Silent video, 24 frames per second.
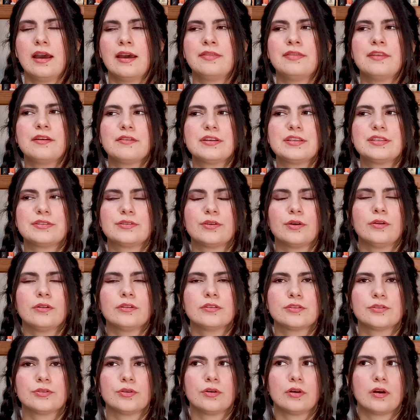And there is
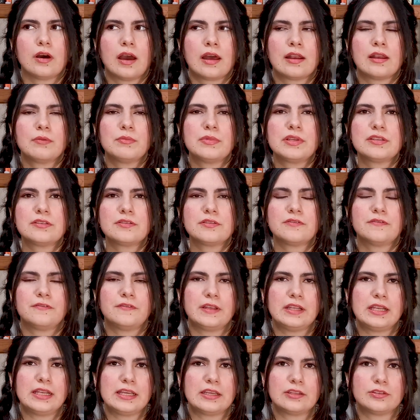also an ominous
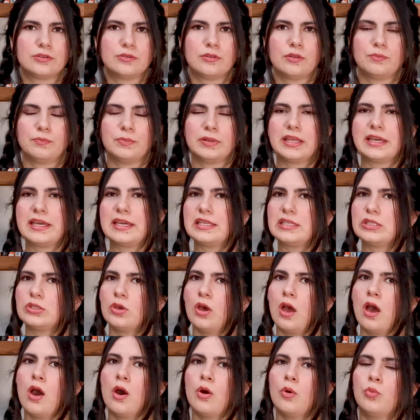feeling to the place
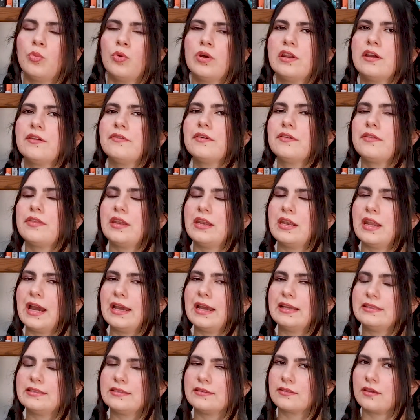whenever the
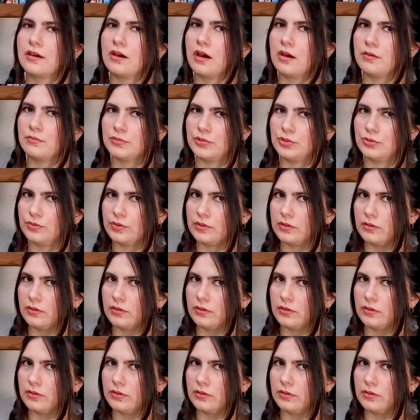nights come to a